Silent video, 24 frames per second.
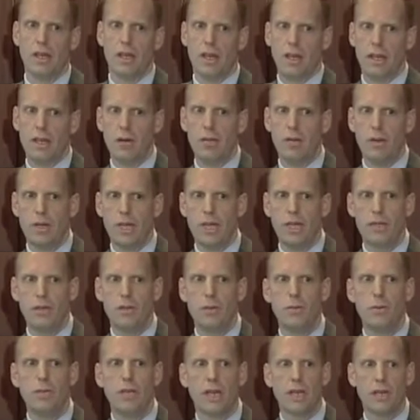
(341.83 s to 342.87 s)
I don't want to get
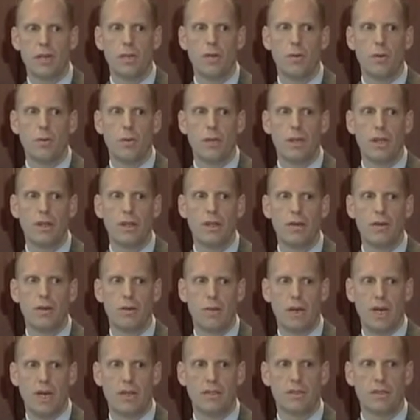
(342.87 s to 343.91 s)
too technical with you
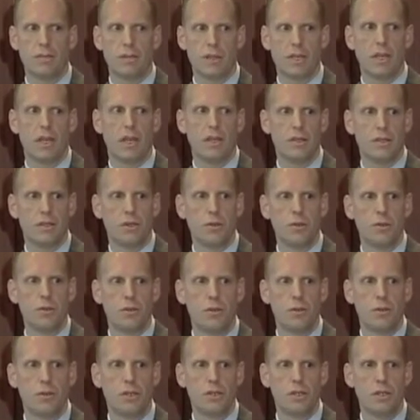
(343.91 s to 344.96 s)
about some of the
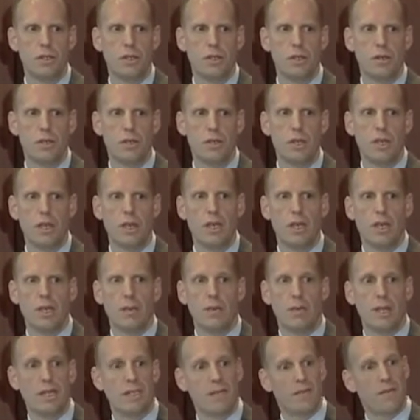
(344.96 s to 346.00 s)
constitutional issues,
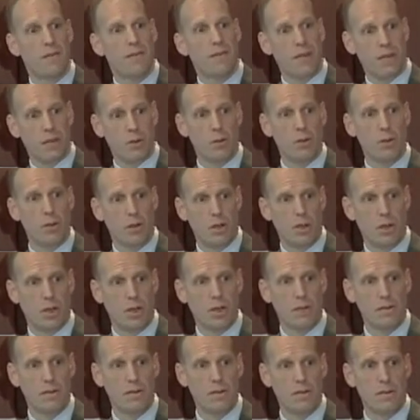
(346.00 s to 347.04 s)
but that's a federal
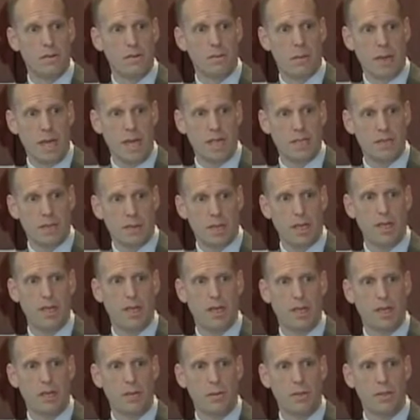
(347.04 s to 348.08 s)
law passed by
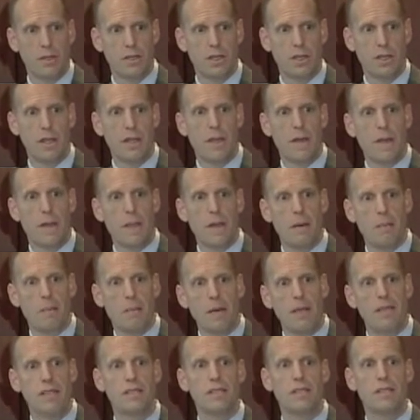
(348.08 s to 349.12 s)
Congress that
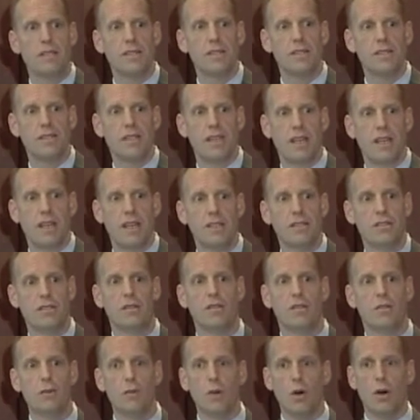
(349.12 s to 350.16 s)
basically says
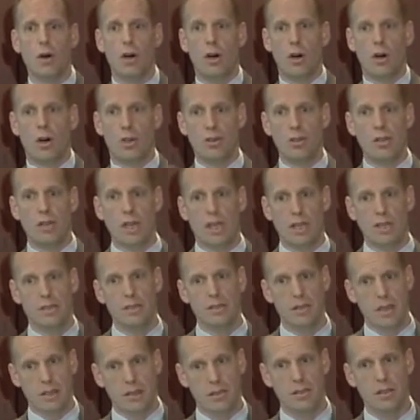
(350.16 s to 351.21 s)
to all states,
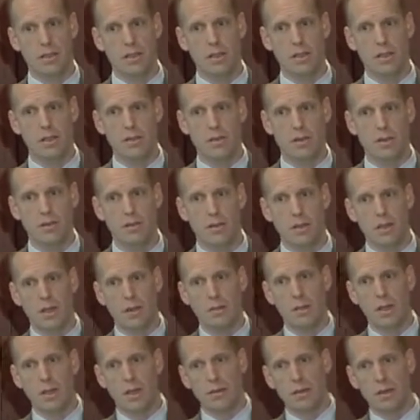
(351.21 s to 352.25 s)
not just the District of
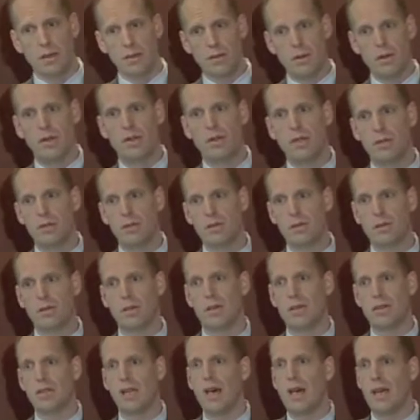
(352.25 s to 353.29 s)
Columbia, even though the district
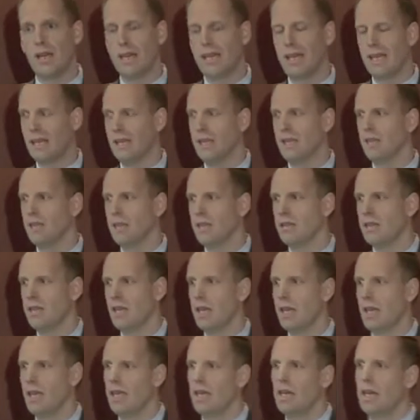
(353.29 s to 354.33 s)
is not technically a
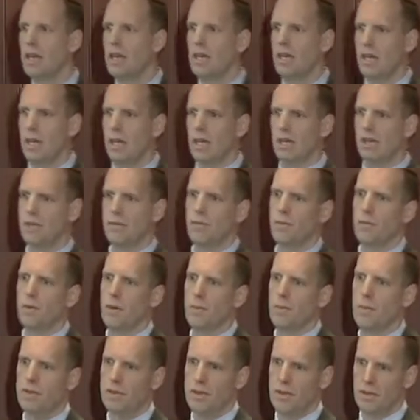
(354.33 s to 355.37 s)
state, it is for
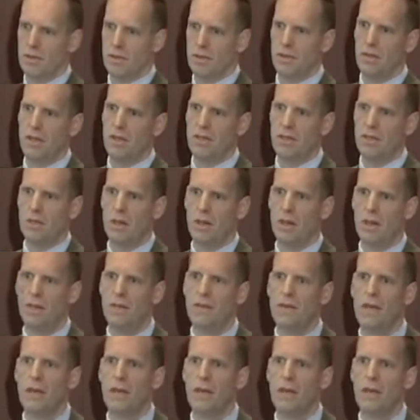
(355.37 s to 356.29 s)
purposes of this law,